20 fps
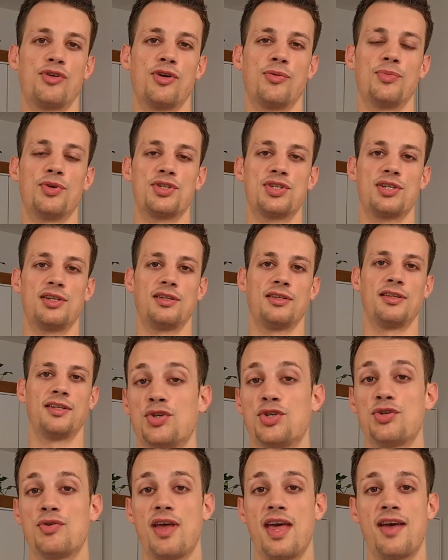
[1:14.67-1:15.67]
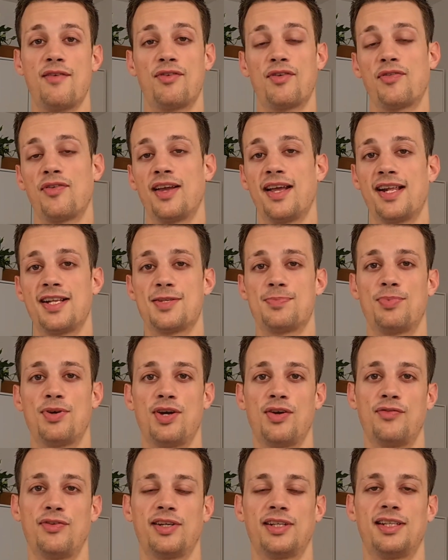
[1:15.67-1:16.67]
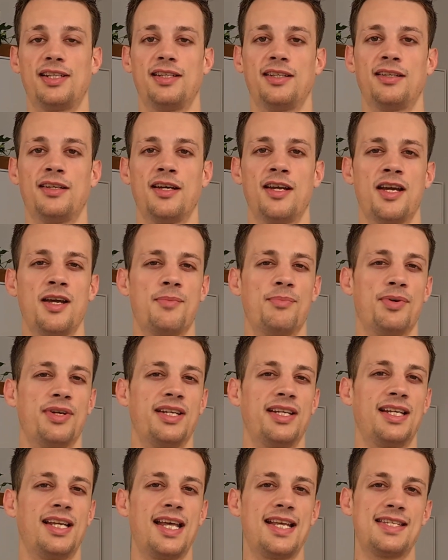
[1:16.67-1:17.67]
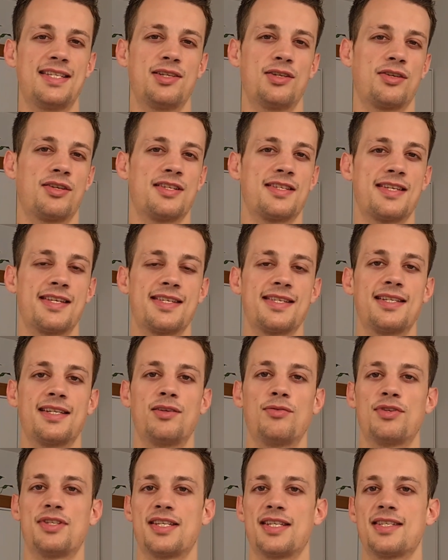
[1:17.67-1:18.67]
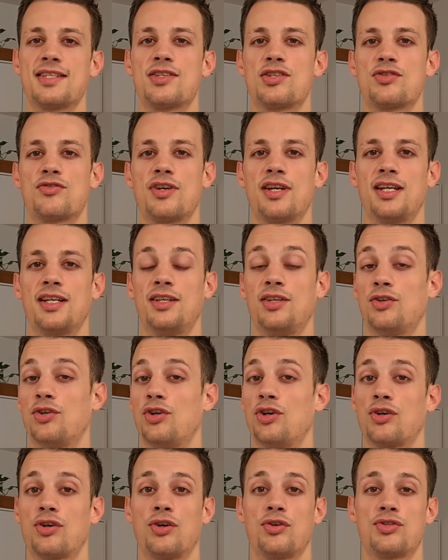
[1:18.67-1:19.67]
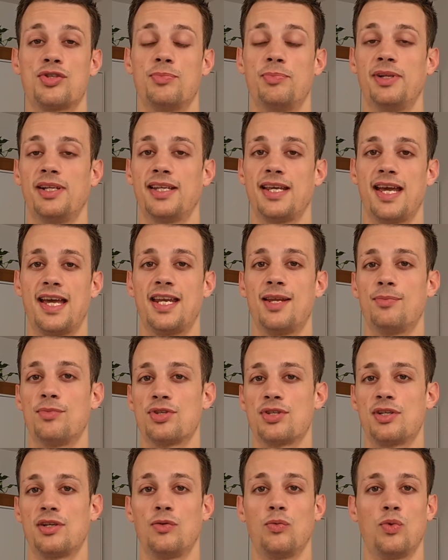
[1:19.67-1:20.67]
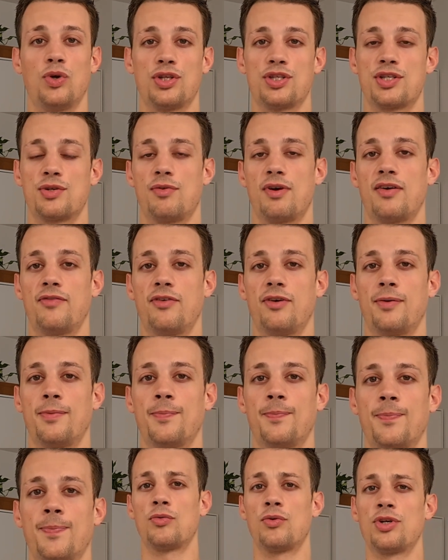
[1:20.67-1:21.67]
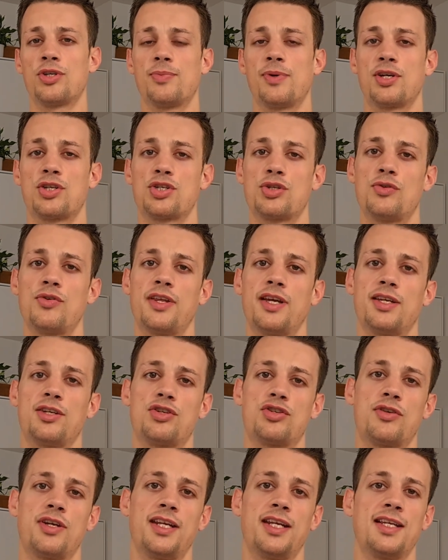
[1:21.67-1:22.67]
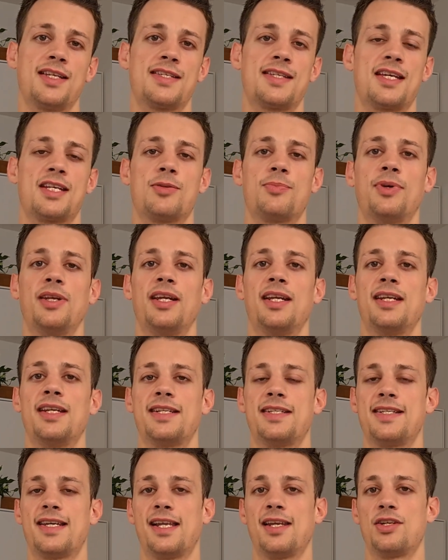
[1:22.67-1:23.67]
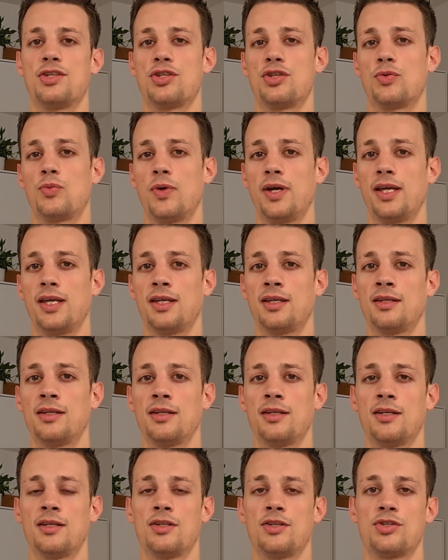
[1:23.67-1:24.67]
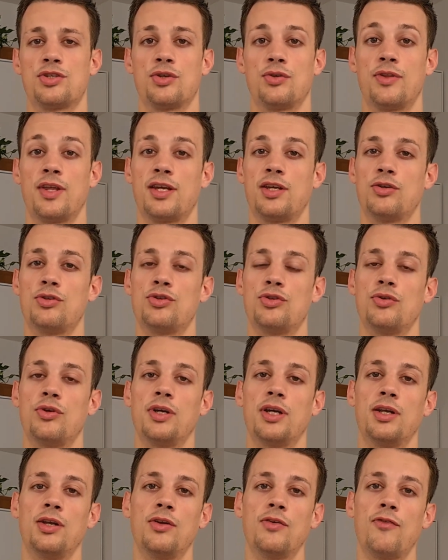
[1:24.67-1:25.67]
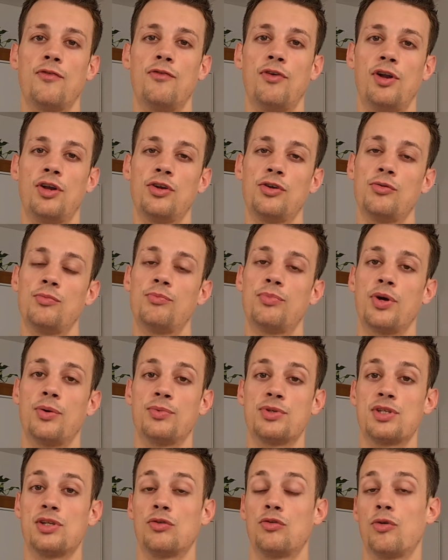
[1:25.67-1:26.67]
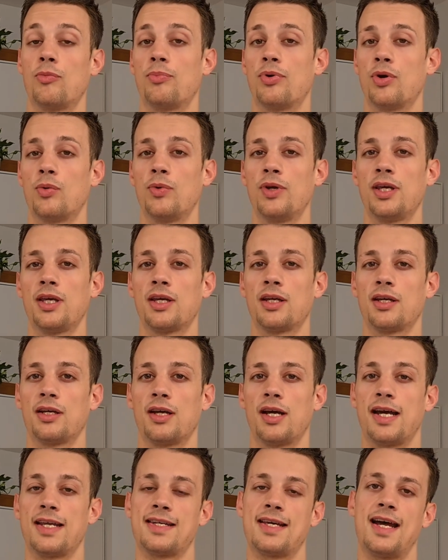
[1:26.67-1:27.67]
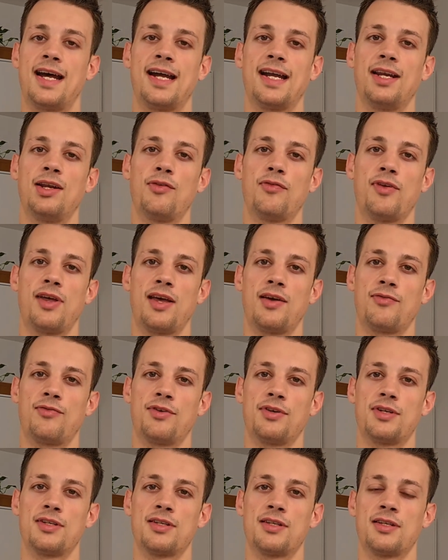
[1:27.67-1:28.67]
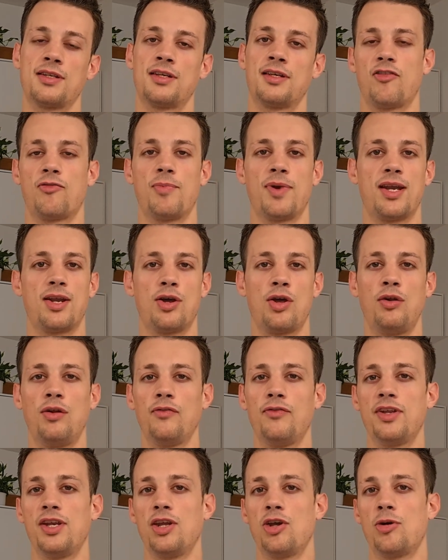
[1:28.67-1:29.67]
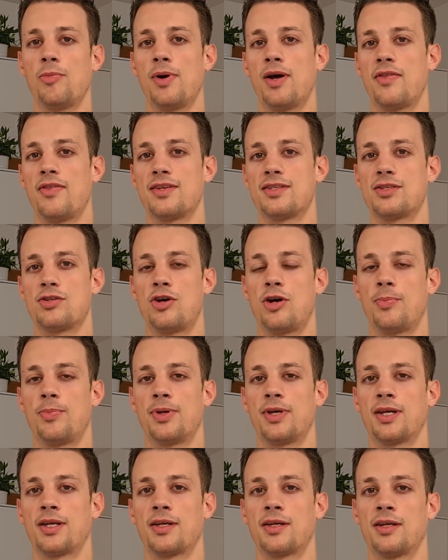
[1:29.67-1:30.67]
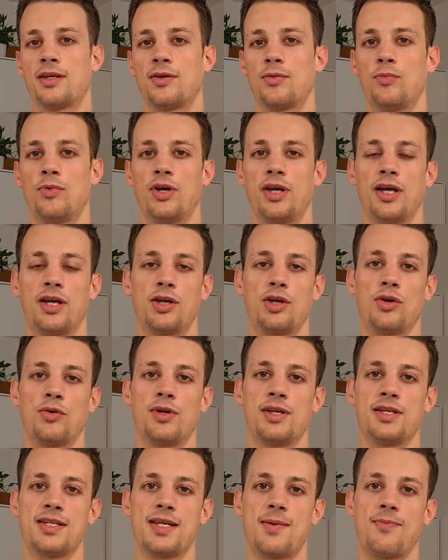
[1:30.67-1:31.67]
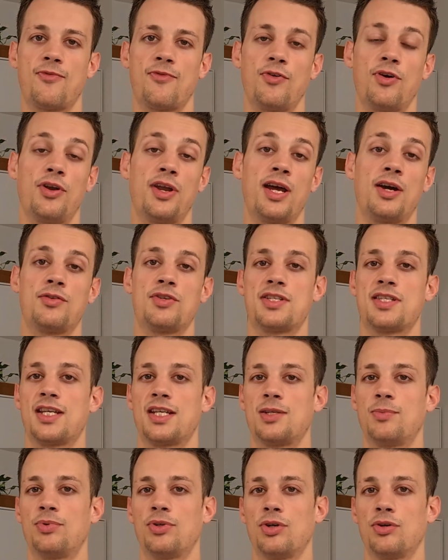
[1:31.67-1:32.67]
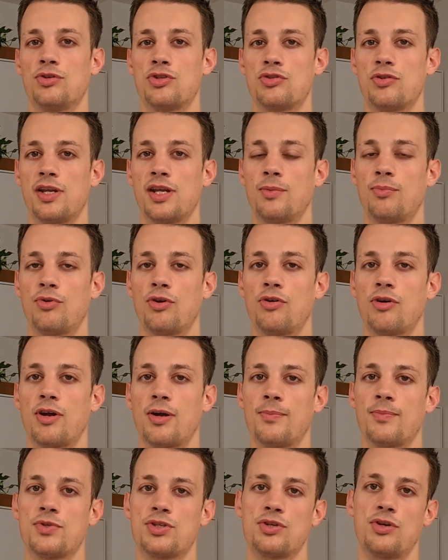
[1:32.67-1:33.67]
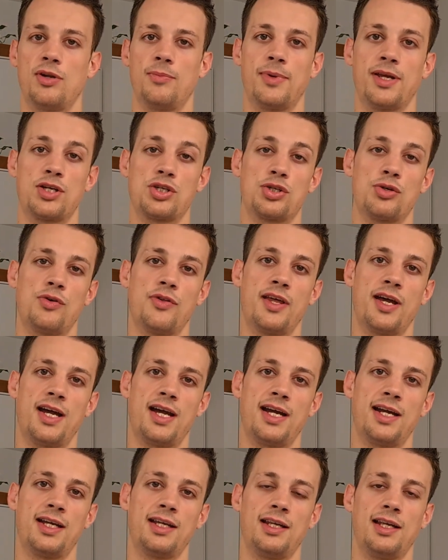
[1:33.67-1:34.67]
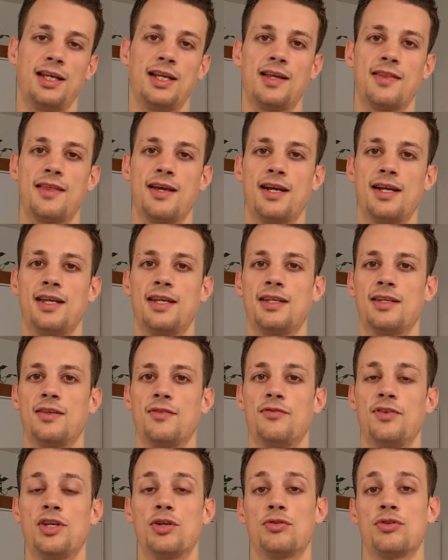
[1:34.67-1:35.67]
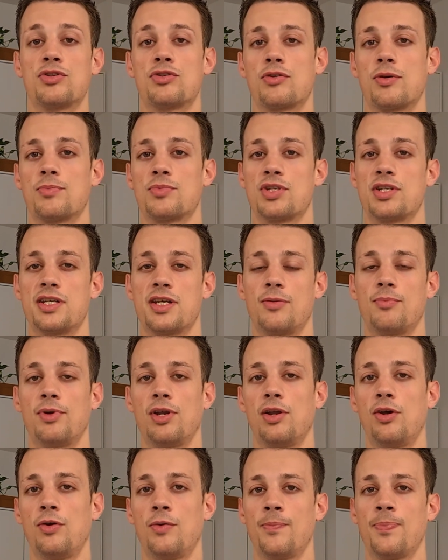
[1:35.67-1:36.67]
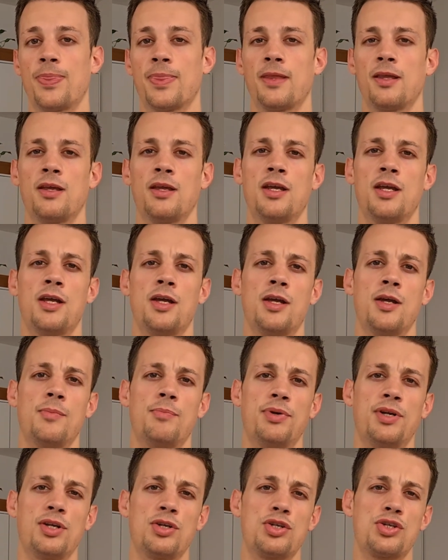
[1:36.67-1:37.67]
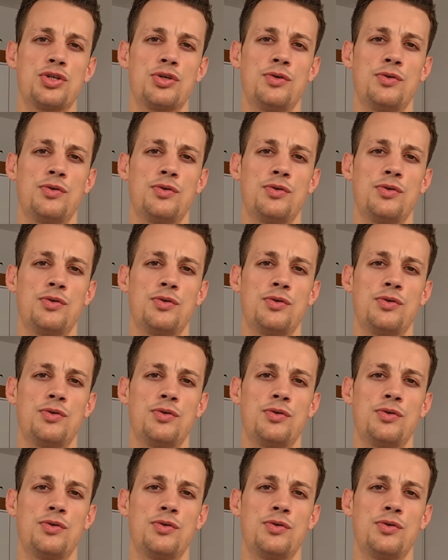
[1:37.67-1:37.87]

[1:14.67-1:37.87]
to grow muscle. You can do everything else perfectly, but unless you're consistently resistance training, you're not going to build any muscle whatsoever. So you want to make sure that your training is set up in an intelligent way so that you're doing enough volume per muscle group per week at a high enough effort. I've made a whole video about this topic where I go in depth on how to set up your own training program. So I'll make sure that I link that in the video description down below. But in